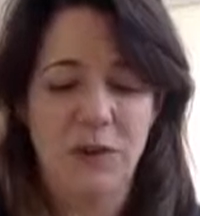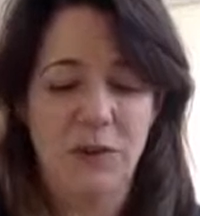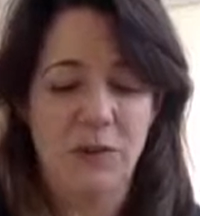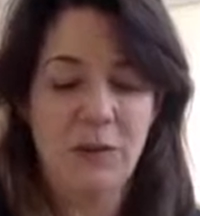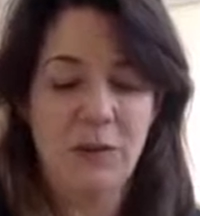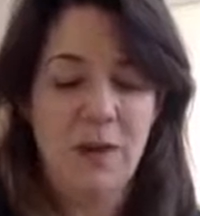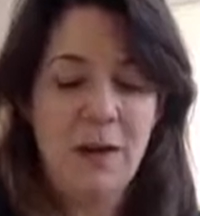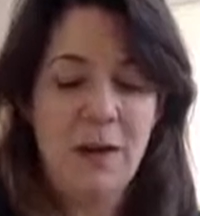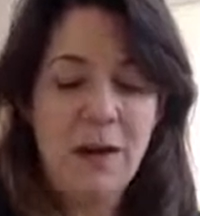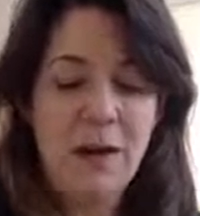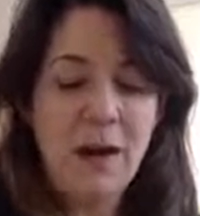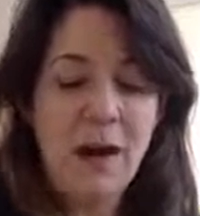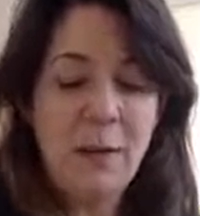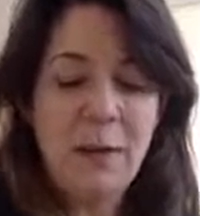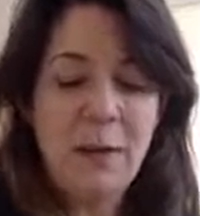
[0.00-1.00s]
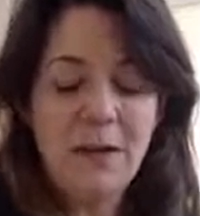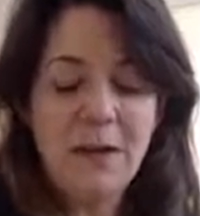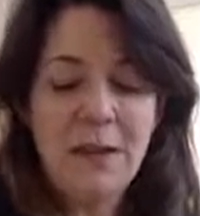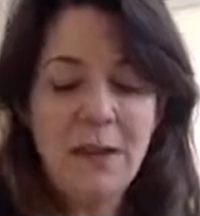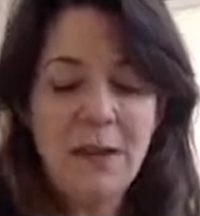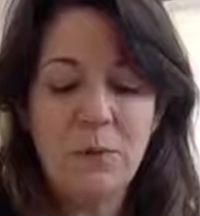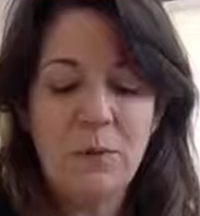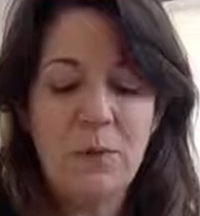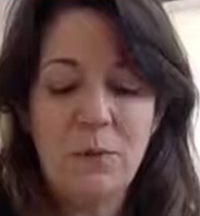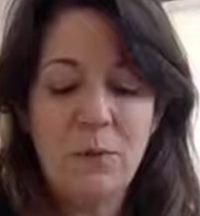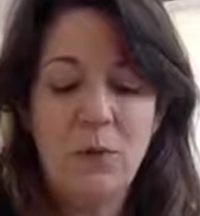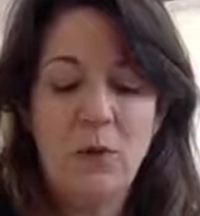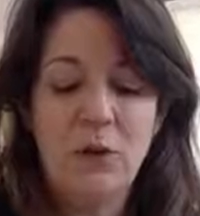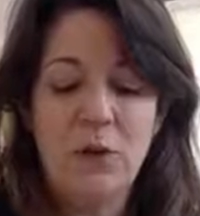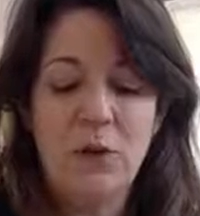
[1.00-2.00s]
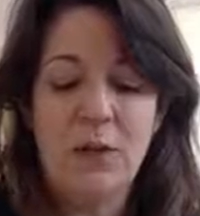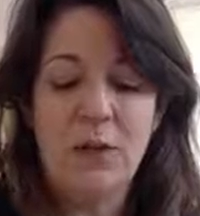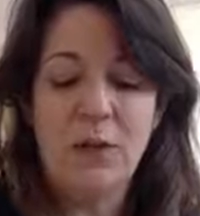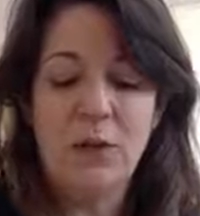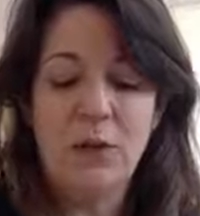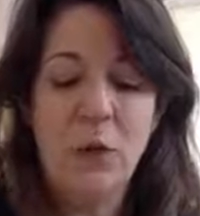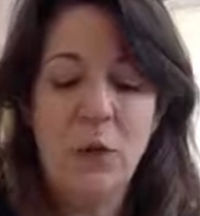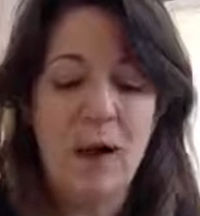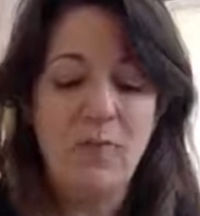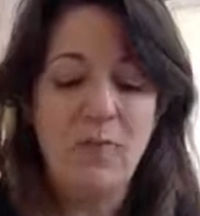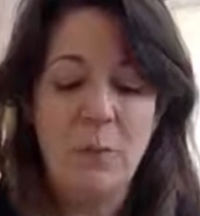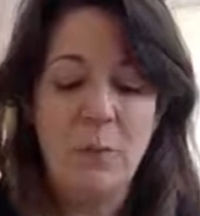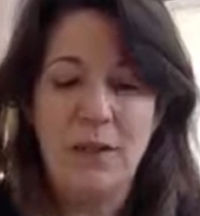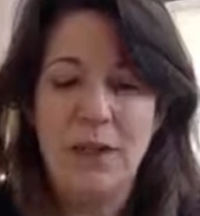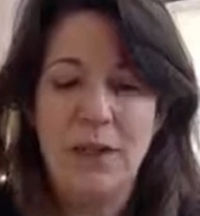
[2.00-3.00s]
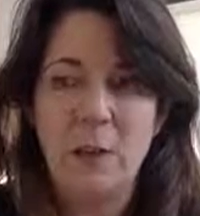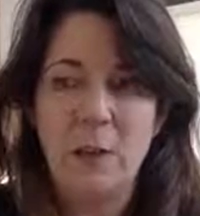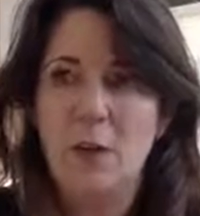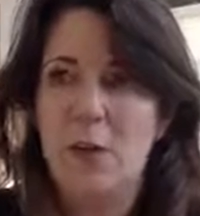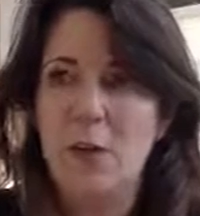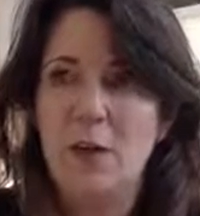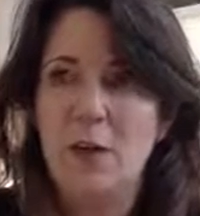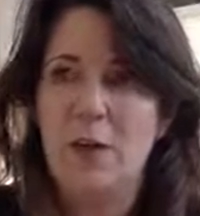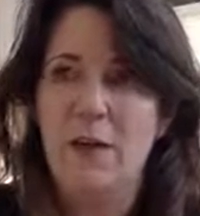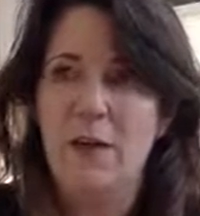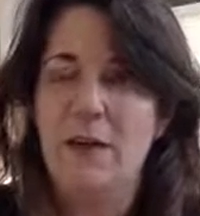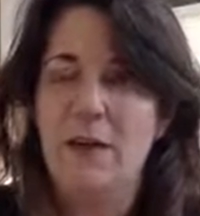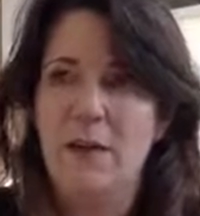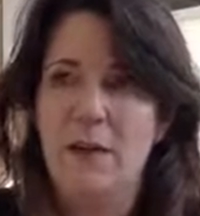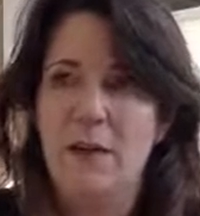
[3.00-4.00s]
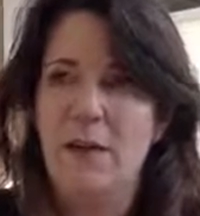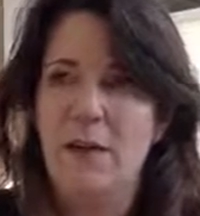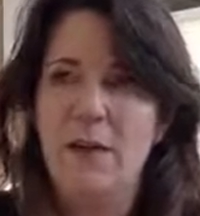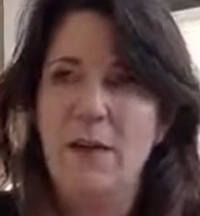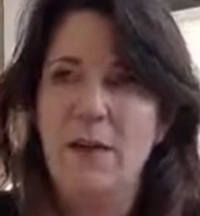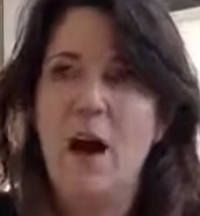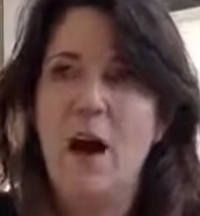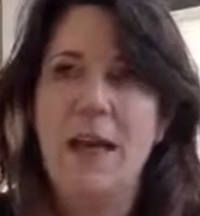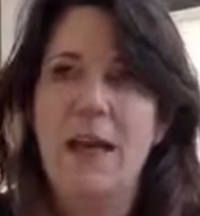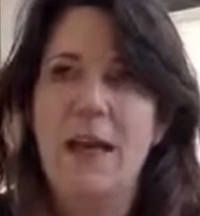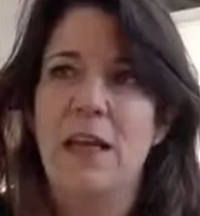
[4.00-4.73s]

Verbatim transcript: You know, I mean, I think what's important is that not everybody can work like in the night.